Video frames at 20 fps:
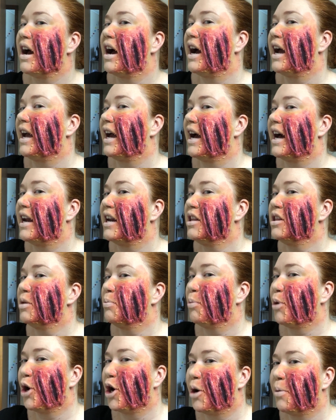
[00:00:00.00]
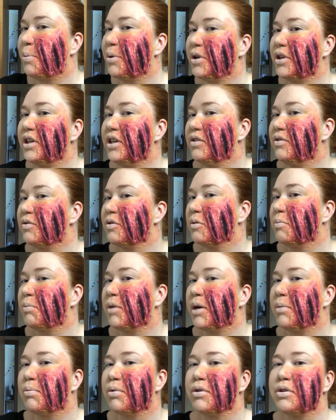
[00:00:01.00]
I added the purple in from
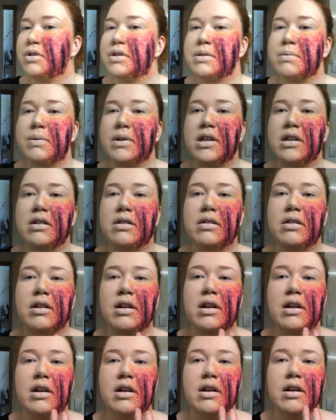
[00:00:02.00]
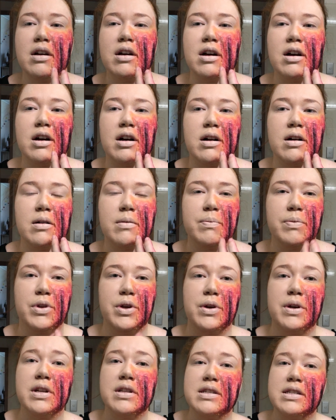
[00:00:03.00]
my bruise wheel.
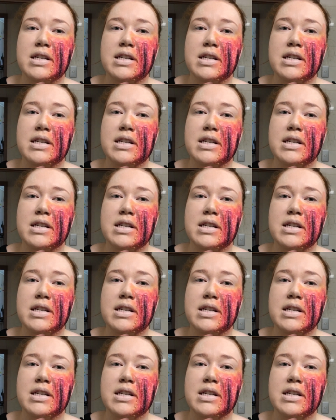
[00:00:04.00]
You can